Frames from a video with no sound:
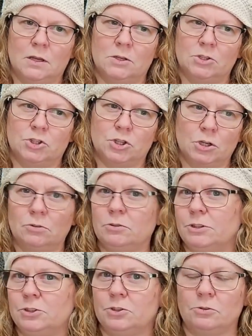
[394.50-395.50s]

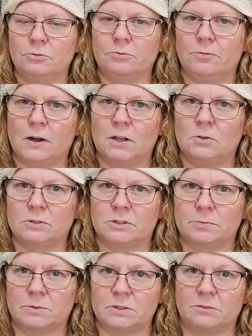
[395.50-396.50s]
generally don't follow a
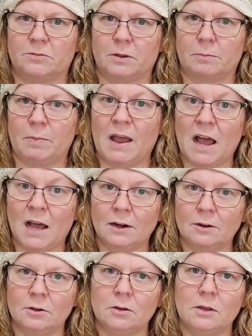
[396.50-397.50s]
specific
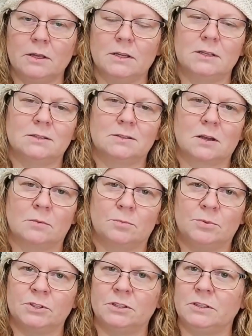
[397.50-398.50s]
pattern. It's
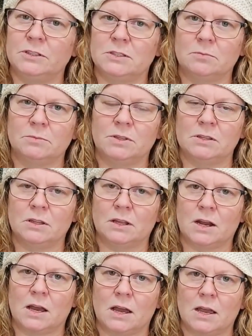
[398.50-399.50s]
completely something
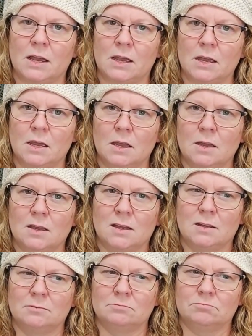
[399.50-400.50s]
that I
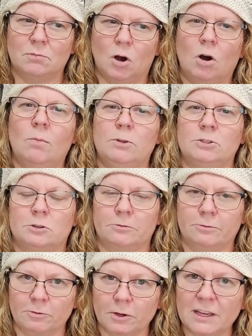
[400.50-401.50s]
almost
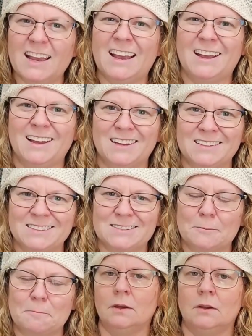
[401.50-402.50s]

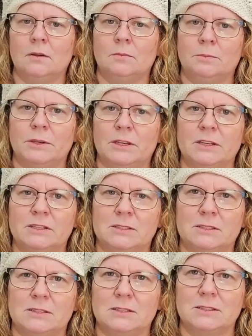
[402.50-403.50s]
freehand because